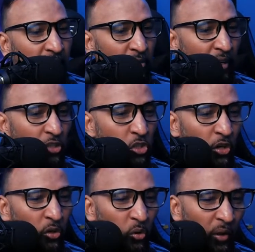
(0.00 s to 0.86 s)

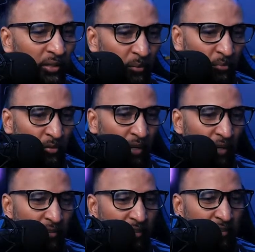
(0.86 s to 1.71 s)
Jono, welcome
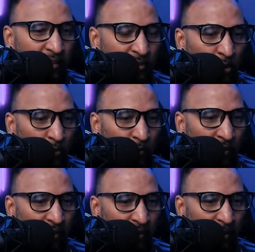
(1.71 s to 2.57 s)
to TikTok
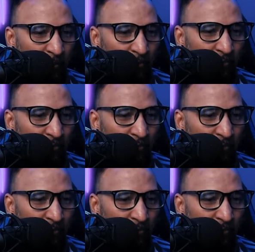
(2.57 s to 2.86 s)
feed. I